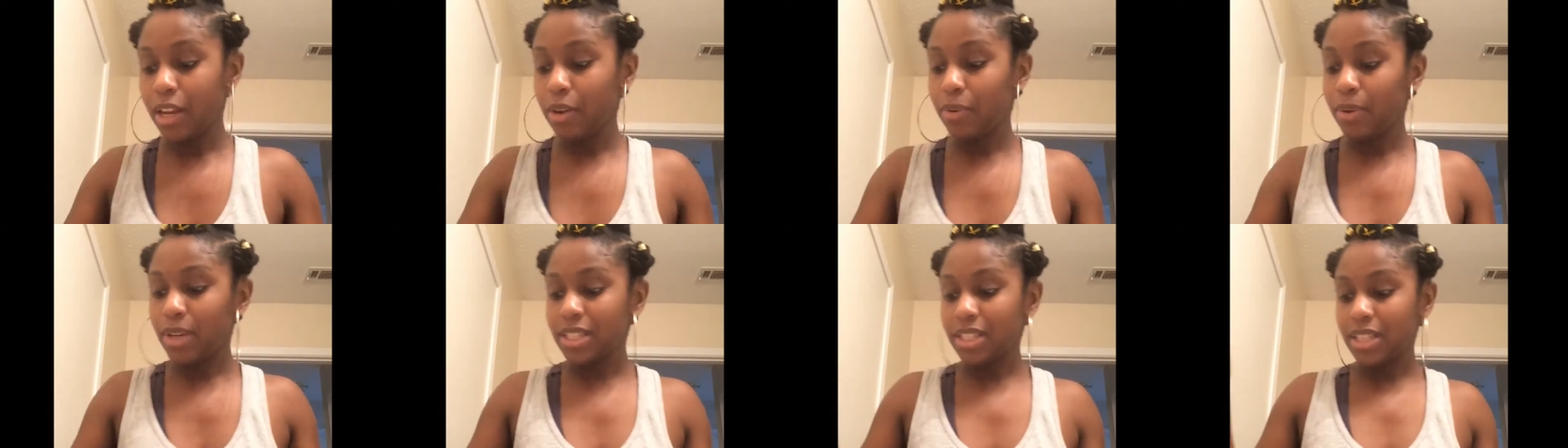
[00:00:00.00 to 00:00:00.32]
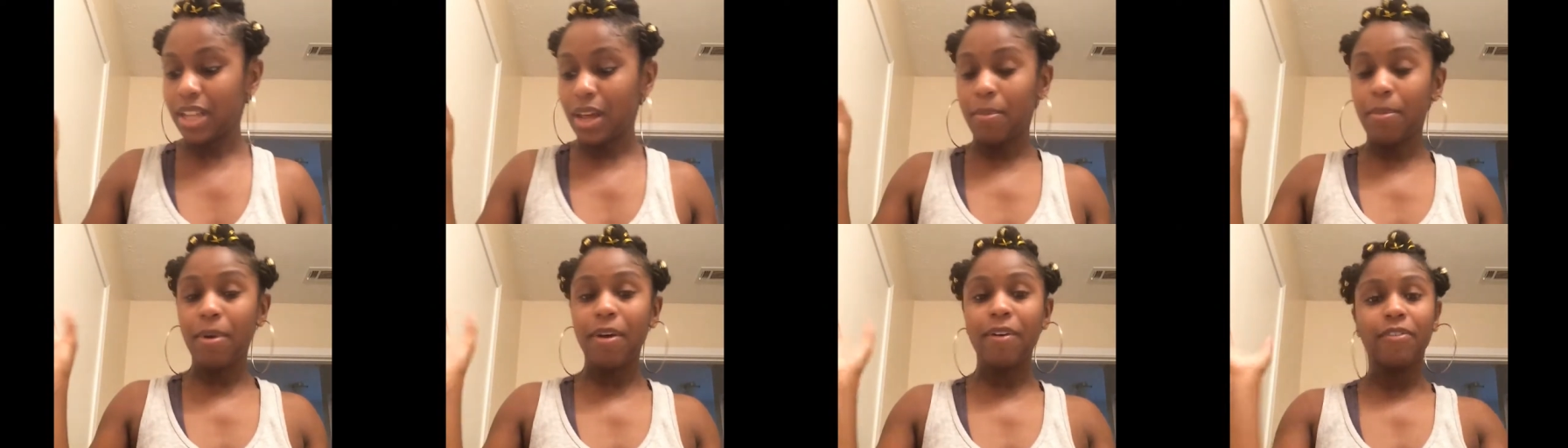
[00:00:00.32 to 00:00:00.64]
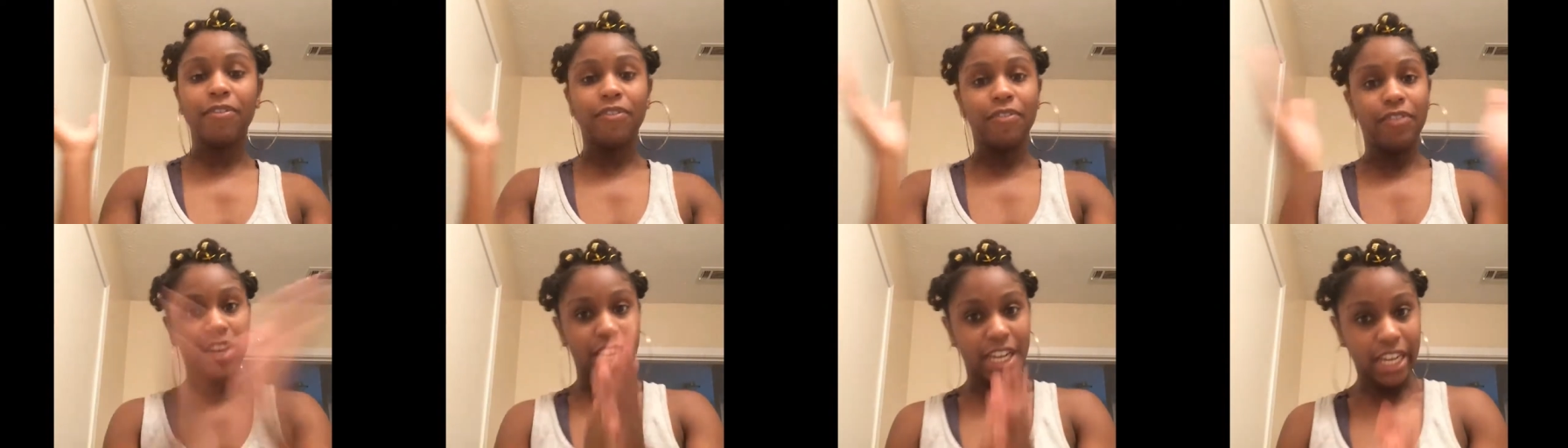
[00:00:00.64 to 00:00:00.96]
Anyways, I'm
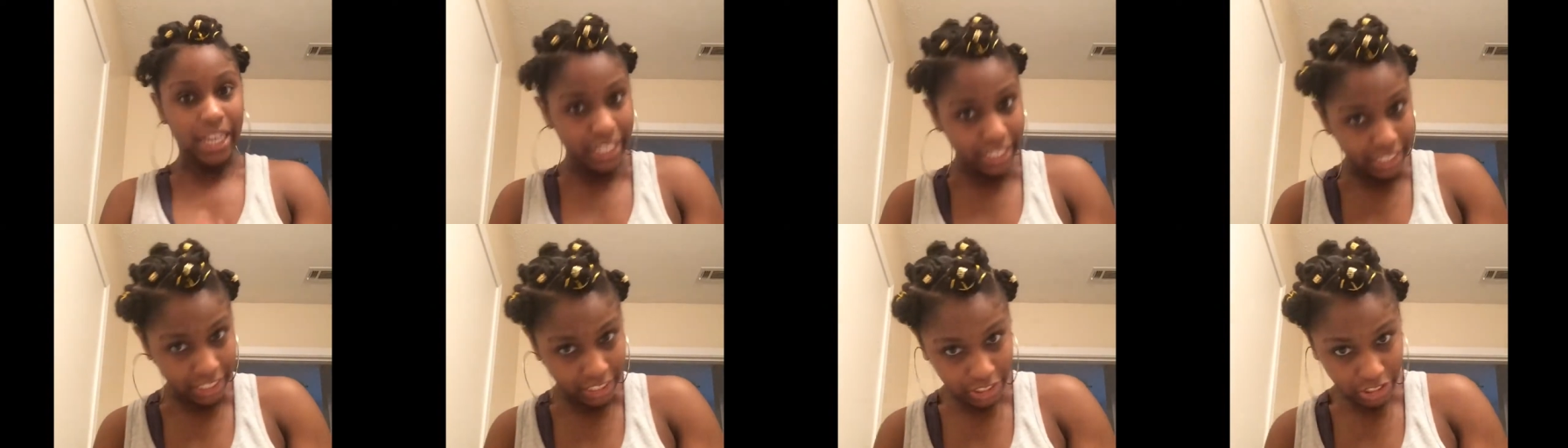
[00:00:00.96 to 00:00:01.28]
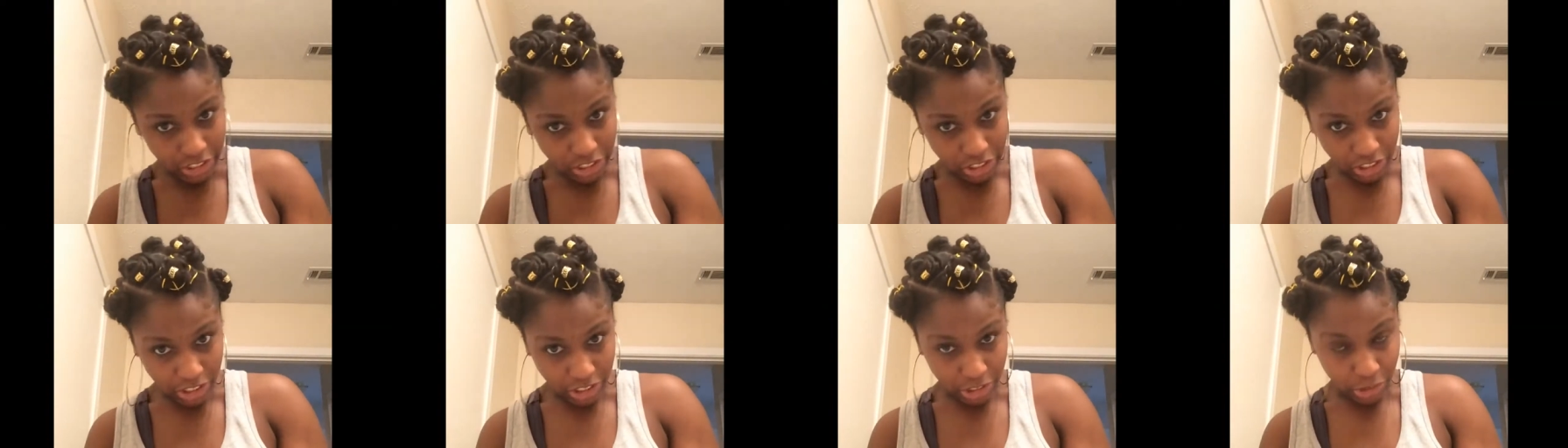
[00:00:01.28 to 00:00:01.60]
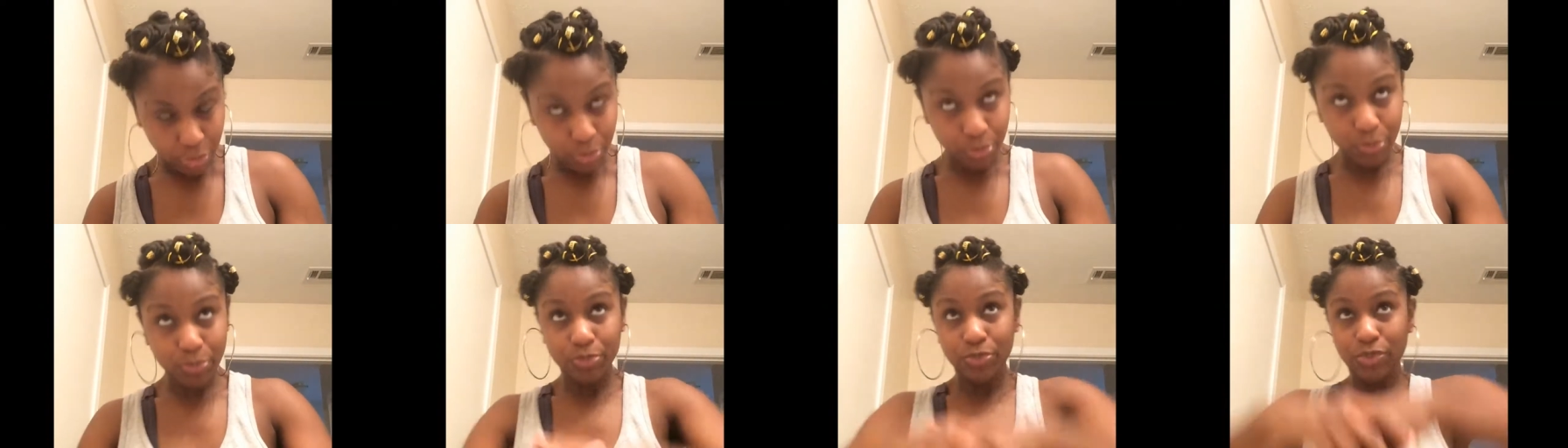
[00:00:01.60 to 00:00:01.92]
gonna finish
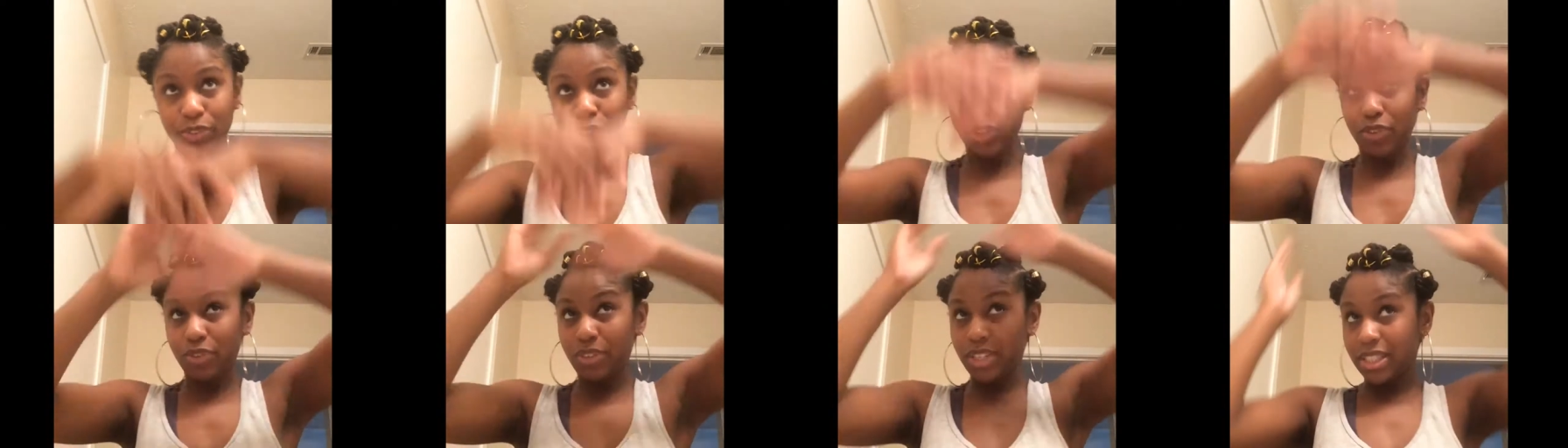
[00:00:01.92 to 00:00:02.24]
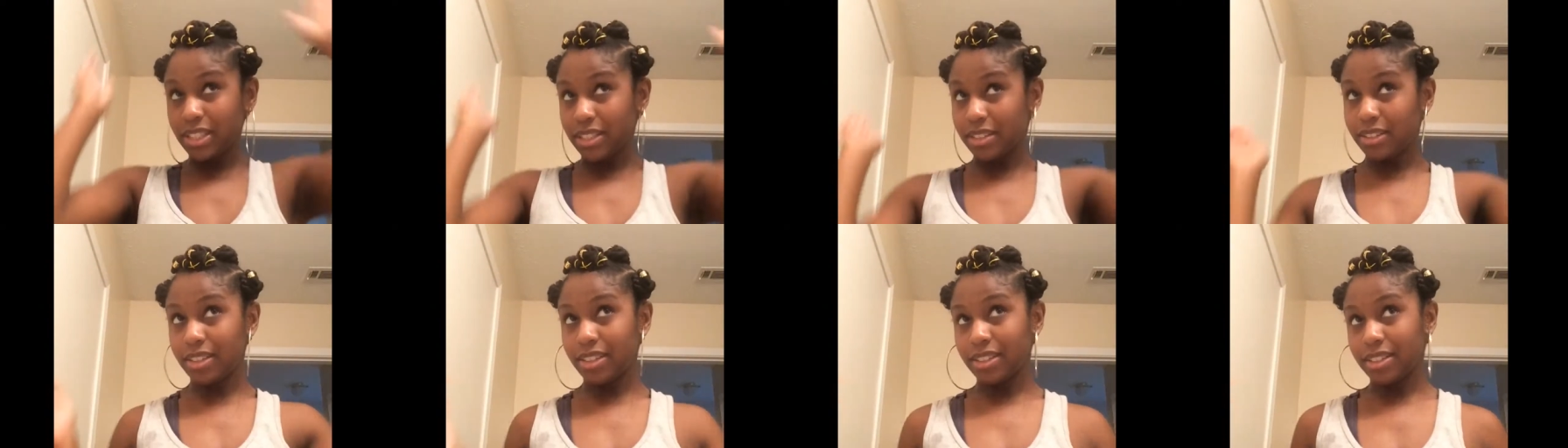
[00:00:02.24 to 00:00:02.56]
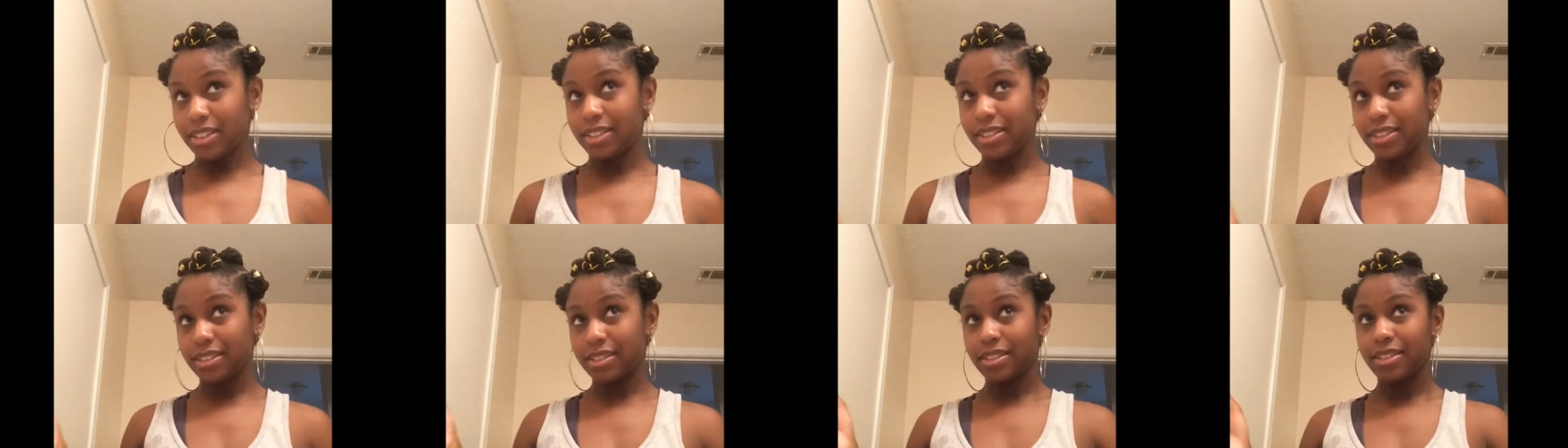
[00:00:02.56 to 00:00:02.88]
the rest of
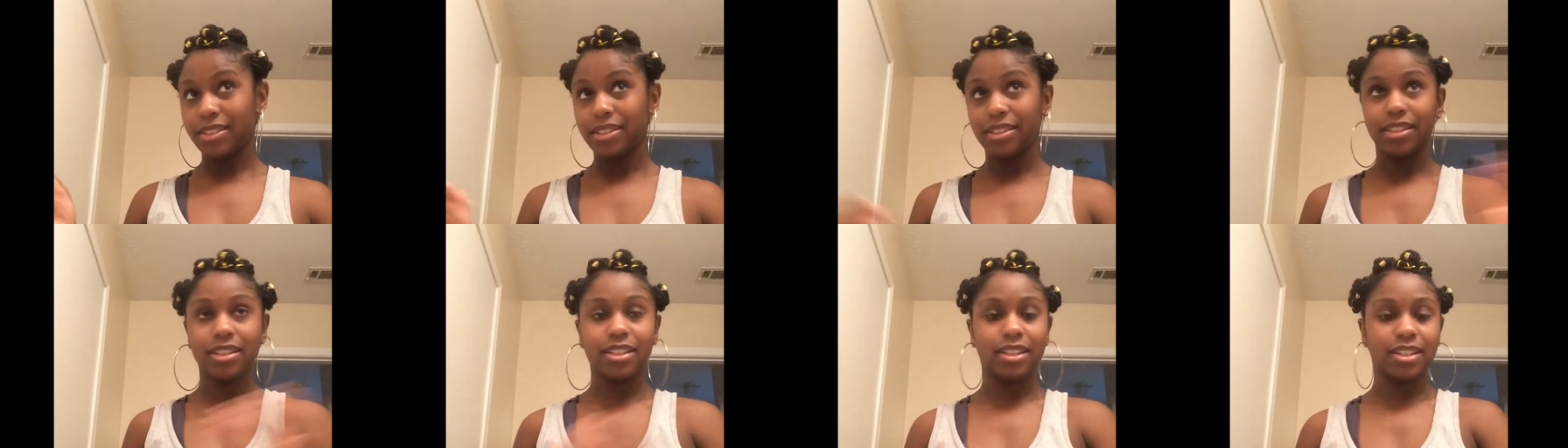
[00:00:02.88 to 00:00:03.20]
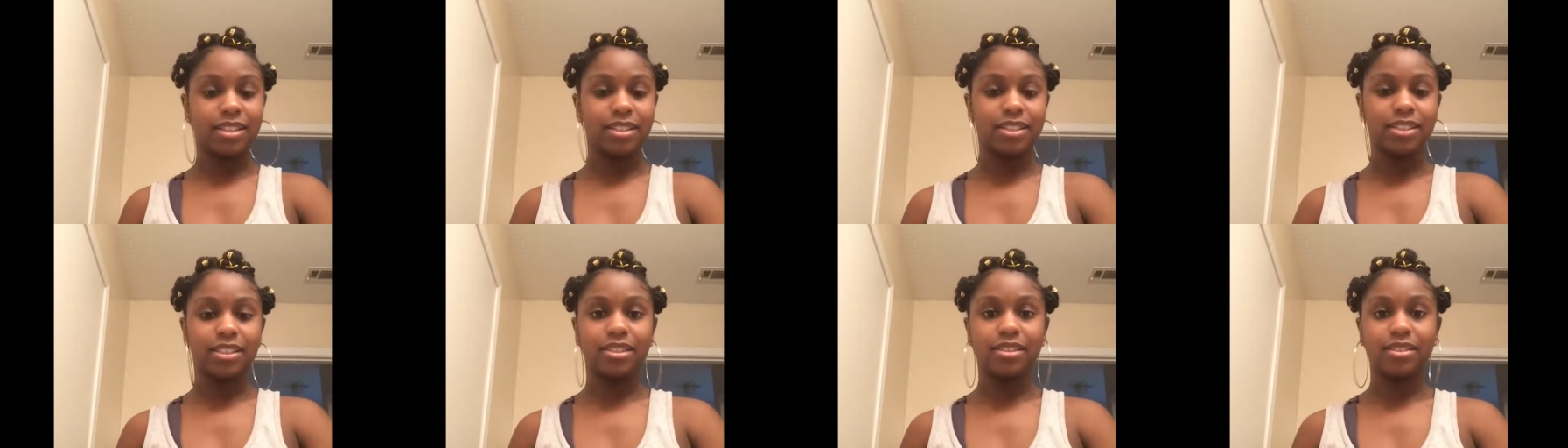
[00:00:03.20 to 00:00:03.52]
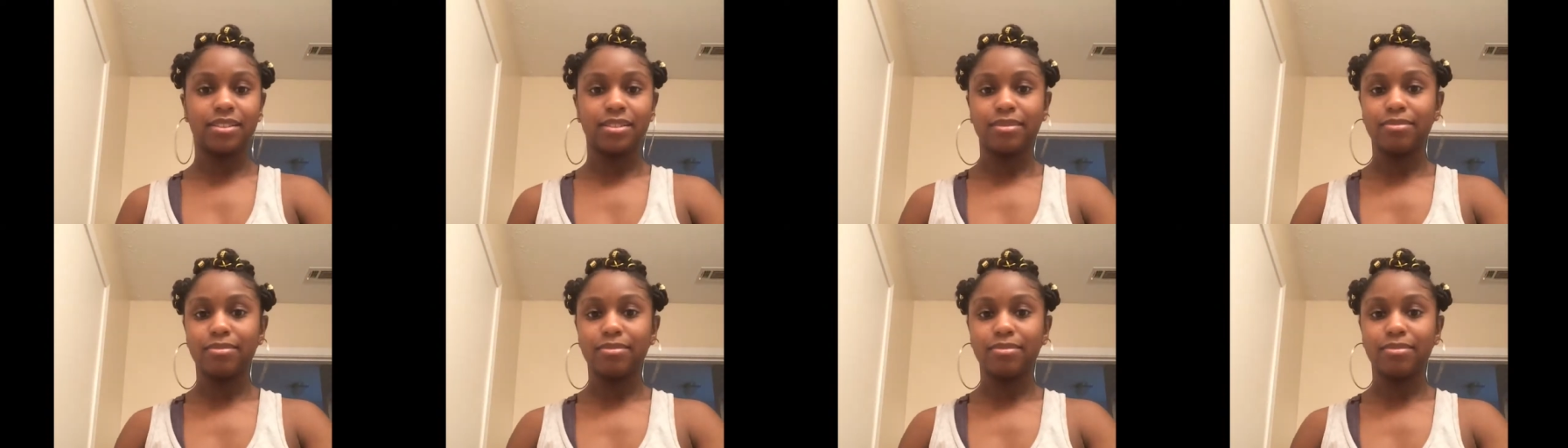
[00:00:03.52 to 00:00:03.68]
this because